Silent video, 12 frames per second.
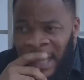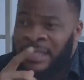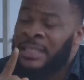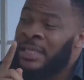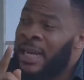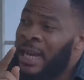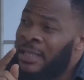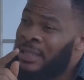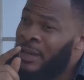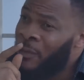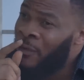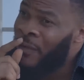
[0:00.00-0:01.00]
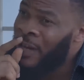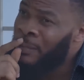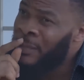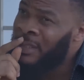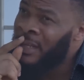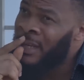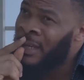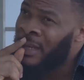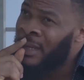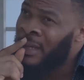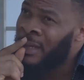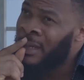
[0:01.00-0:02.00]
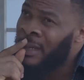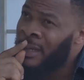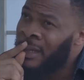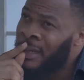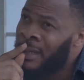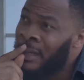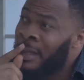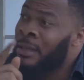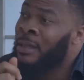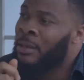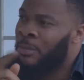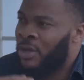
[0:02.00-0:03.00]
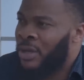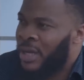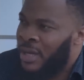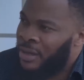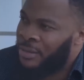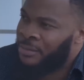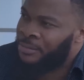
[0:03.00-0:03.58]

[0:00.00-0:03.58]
think the highest they've offered me is 3 million naira.